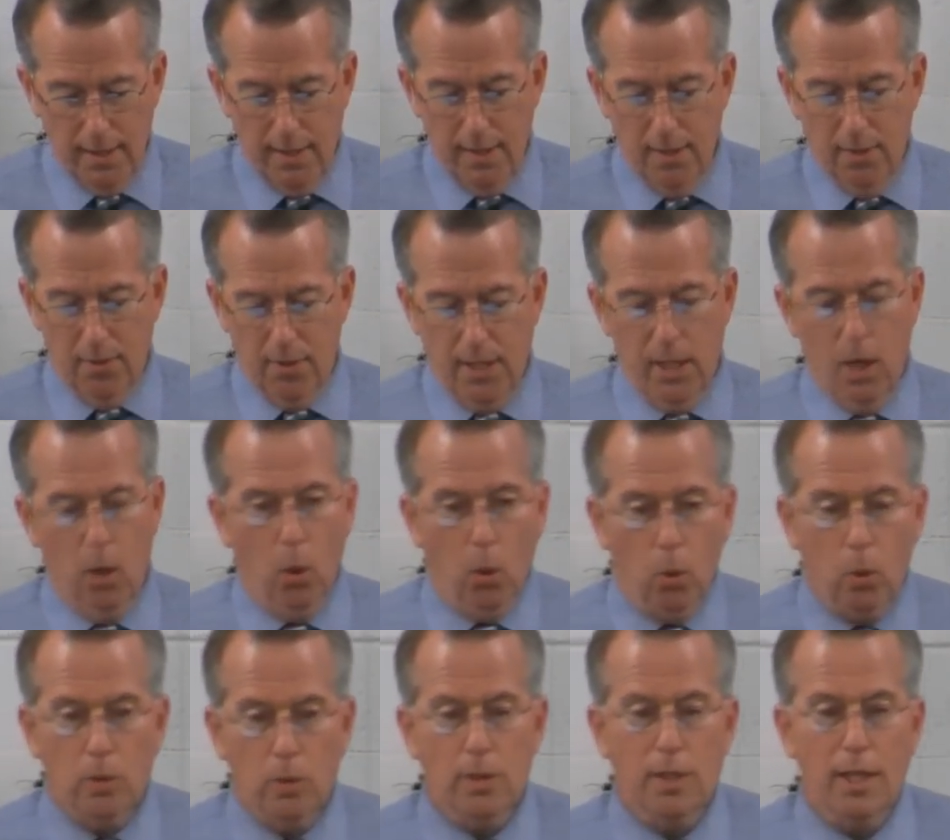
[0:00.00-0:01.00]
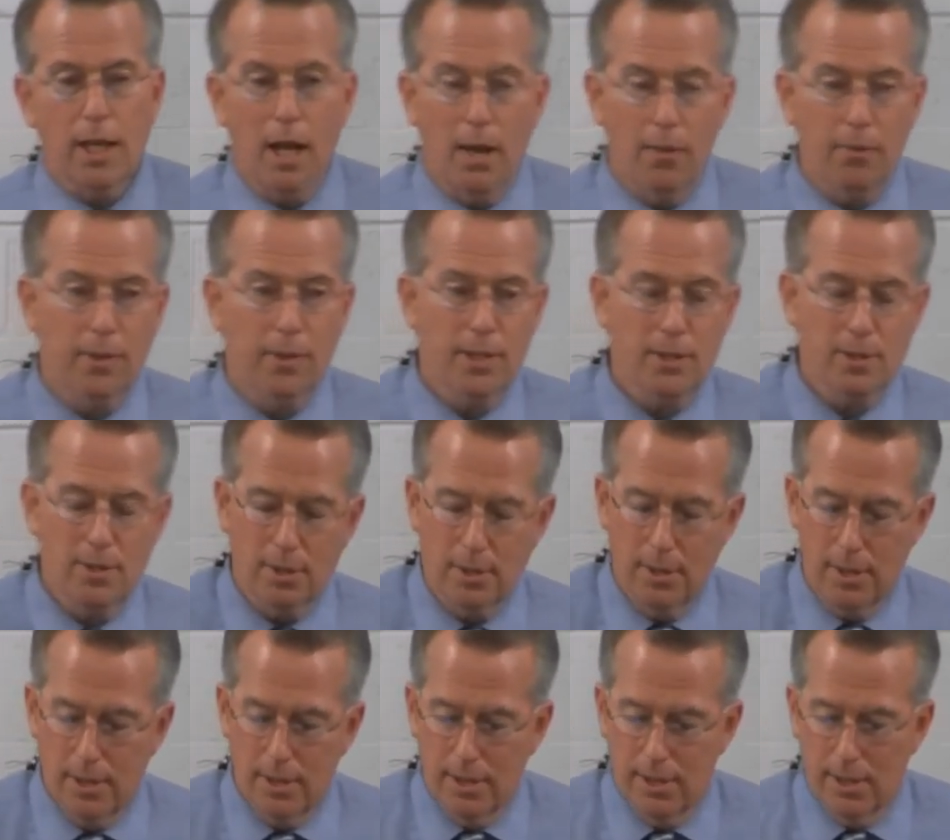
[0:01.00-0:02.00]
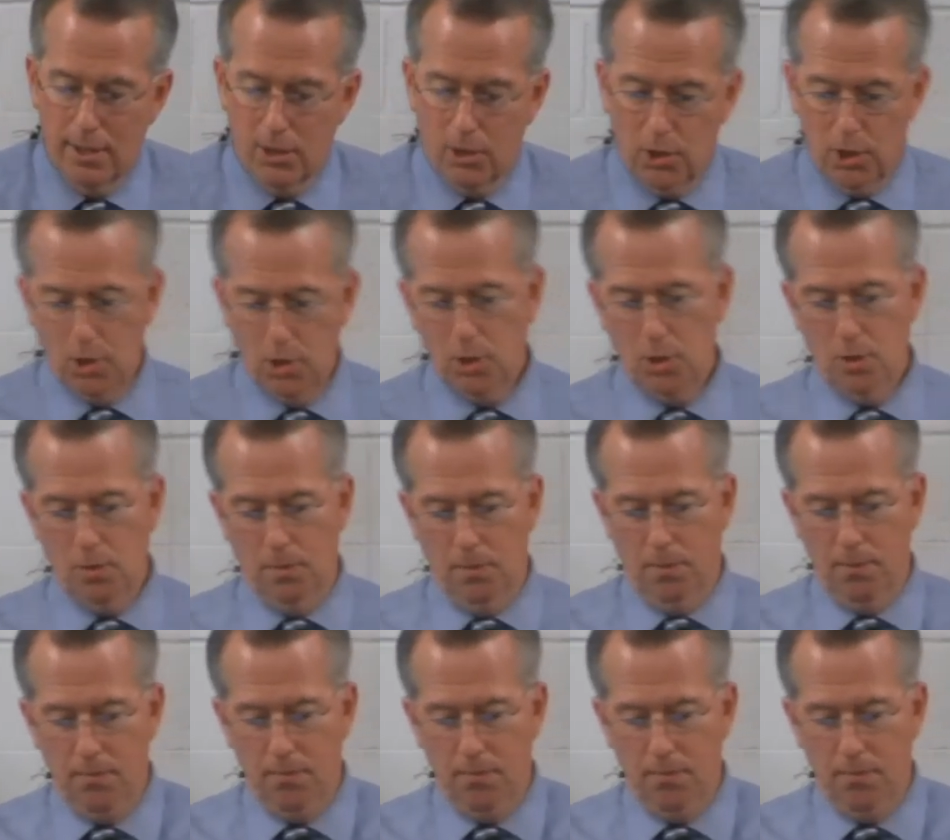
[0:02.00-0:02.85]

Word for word: the old covenant system.